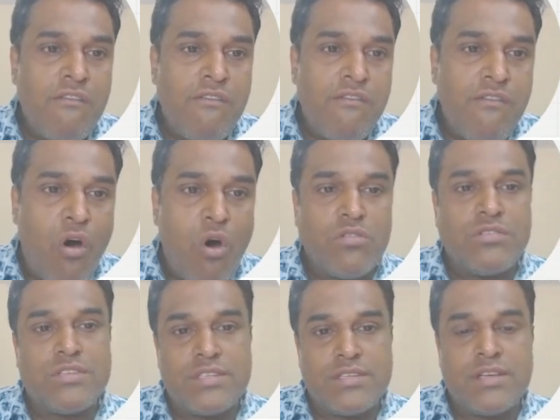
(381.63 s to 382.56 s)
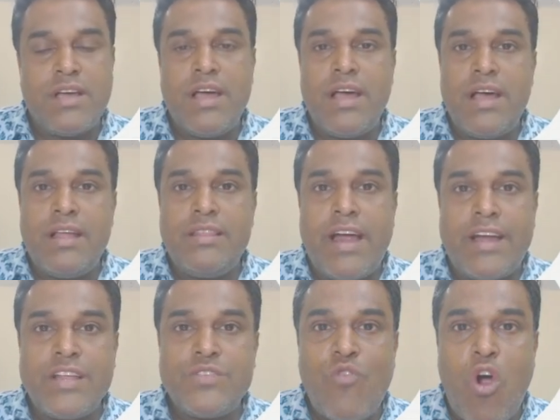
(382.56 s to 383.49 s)
false.
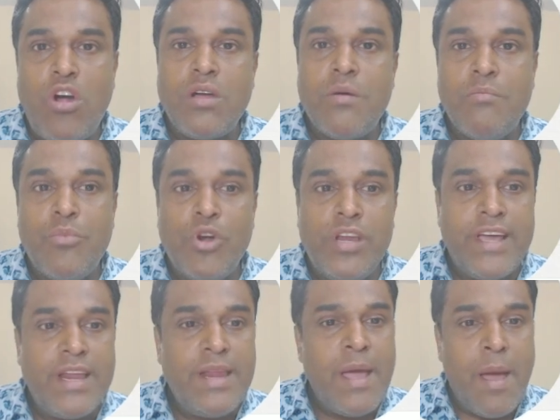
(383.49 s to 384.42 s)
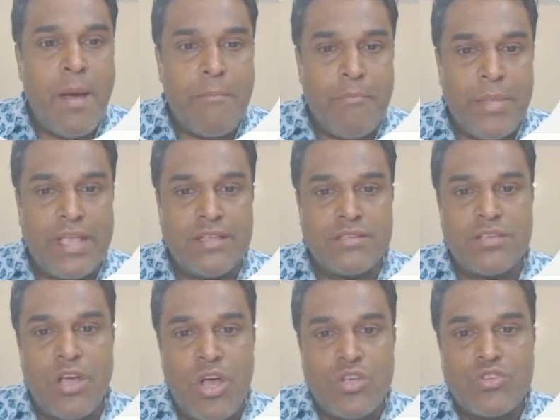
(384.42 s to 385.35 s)
That is what Boolean means.
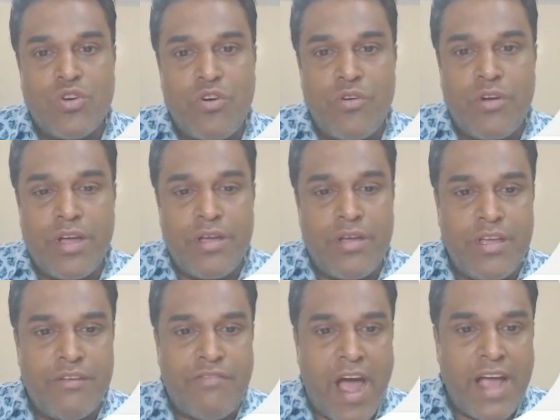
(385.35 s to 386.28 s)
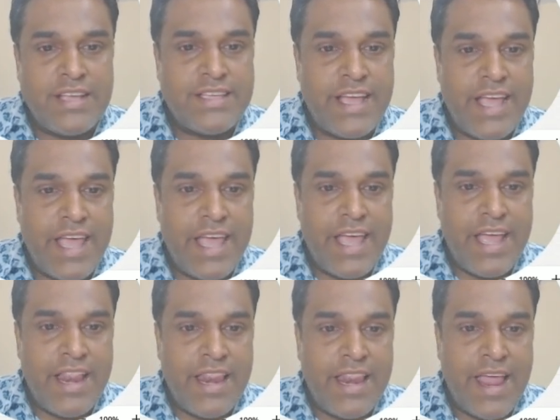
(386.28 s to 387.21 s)
So if I say
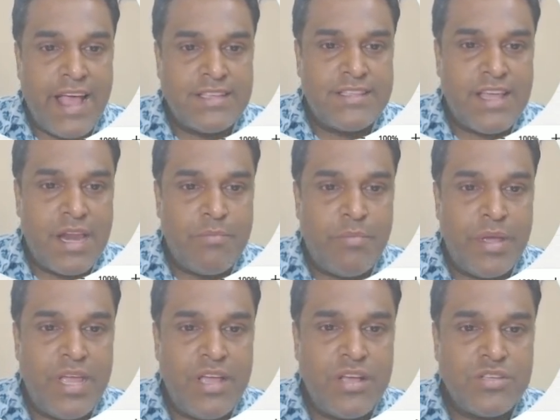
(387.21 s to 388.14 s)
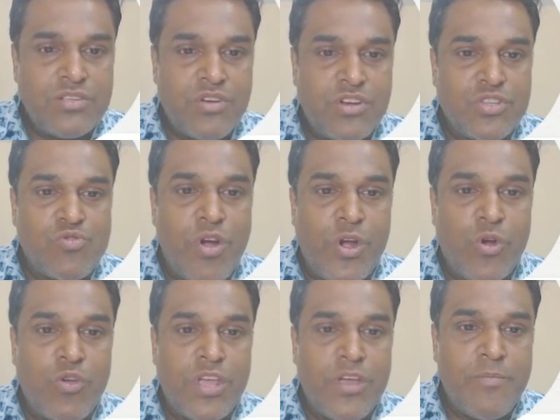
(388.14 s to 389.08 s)
A less than B, so it is going
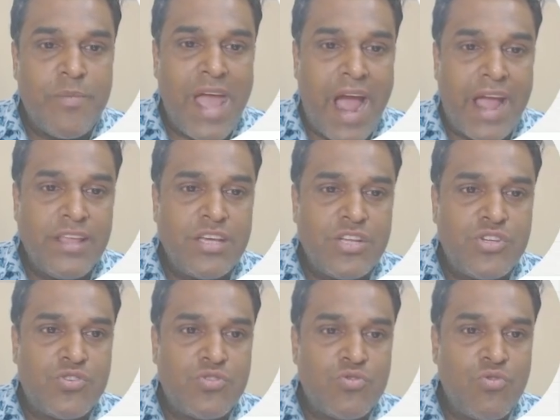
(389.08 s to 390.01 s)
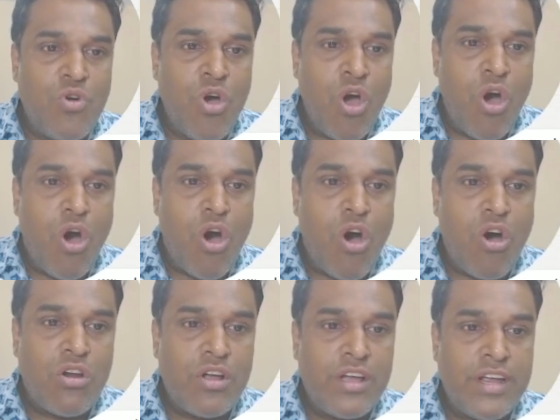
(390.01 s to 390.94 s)
to give me either true
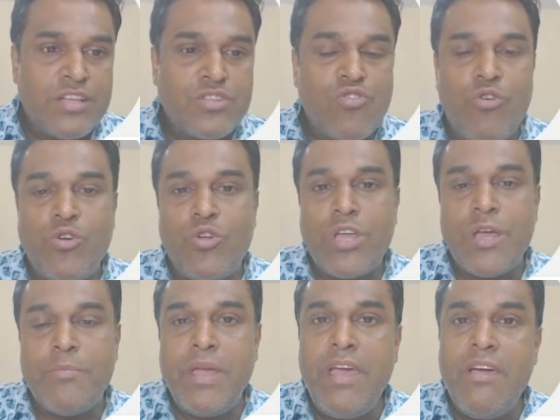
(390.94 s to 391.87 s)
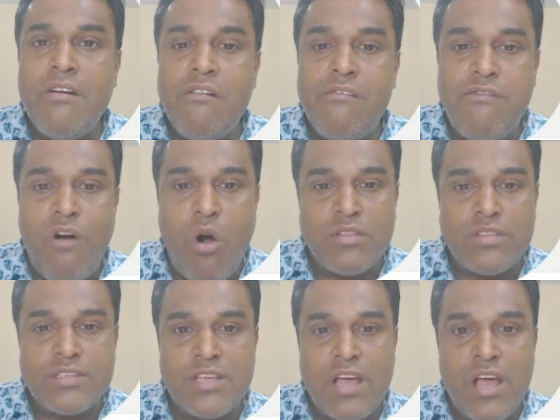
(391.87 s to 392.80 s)
or it is going to give me
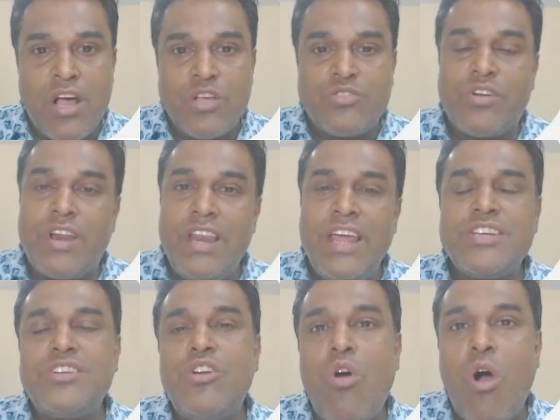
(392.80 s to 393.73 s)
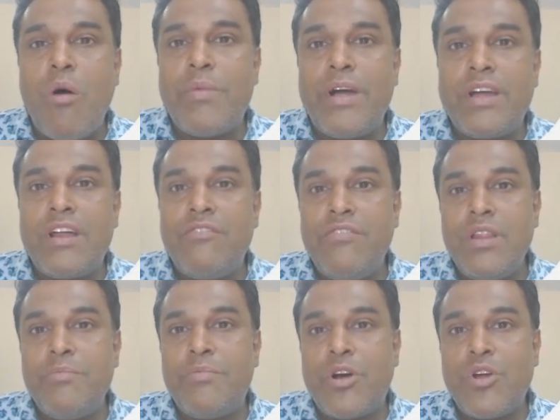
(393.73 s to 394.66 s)
false. So relational operator
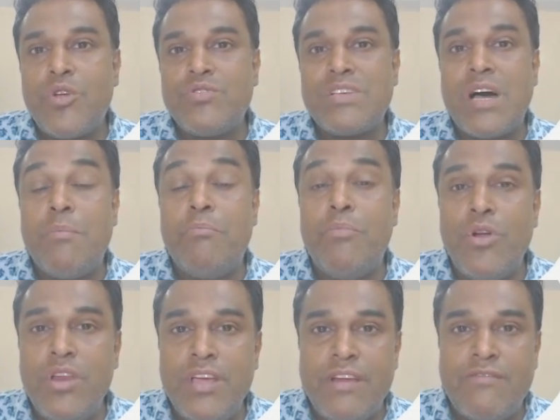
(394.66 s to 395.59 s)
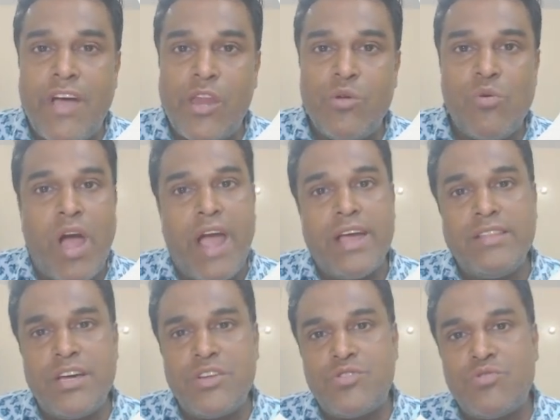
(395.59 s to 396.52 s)
will produce a Boolean value,
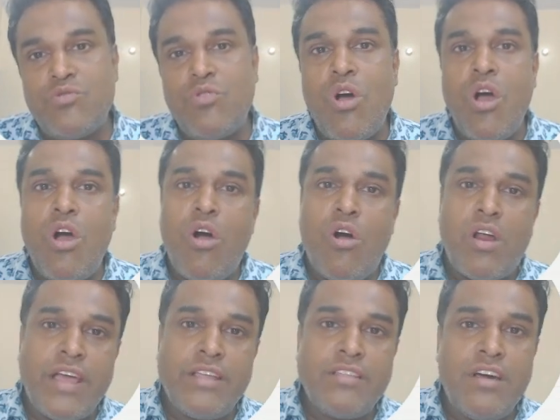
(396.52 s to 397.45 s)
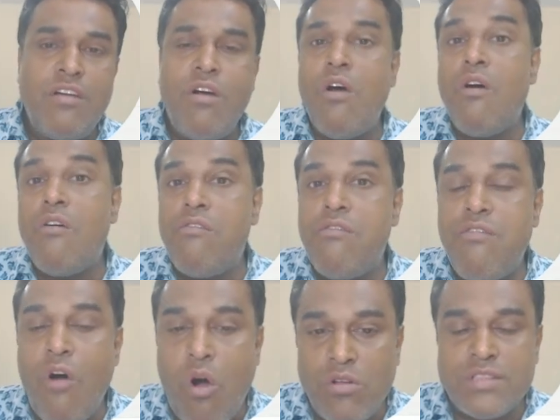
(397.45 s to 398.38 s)
either true or either
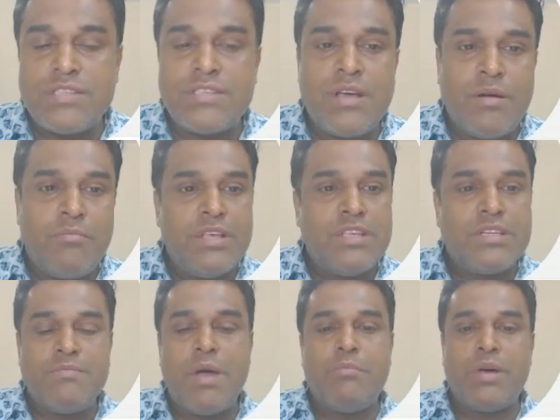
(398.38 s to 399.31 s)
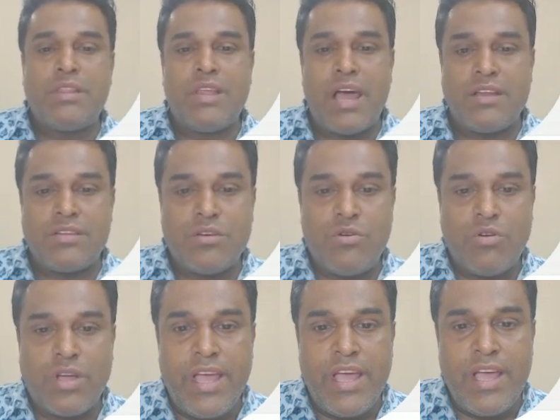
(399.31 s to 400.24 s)
false. Please remember that.
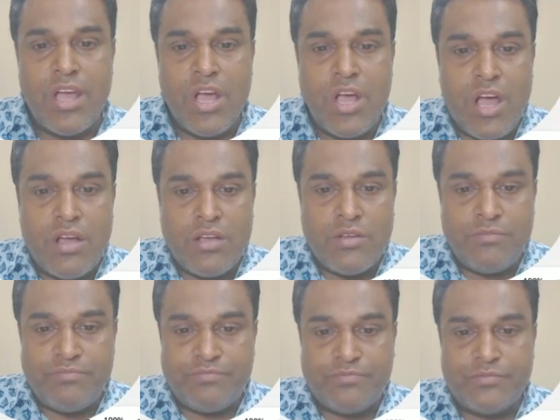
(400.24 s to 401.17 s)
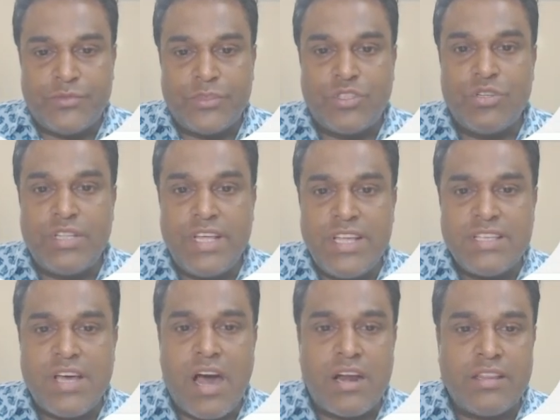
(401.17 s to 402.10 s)
Okay. So these
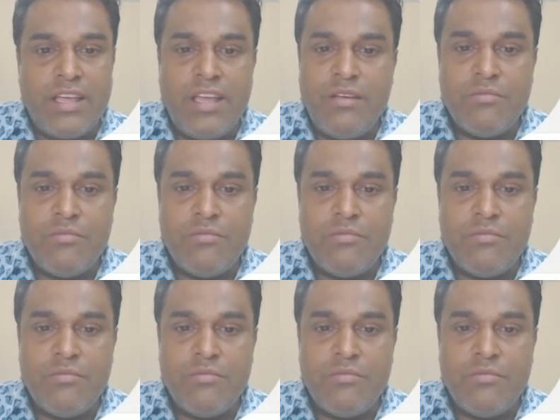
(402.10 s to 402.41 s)
are the,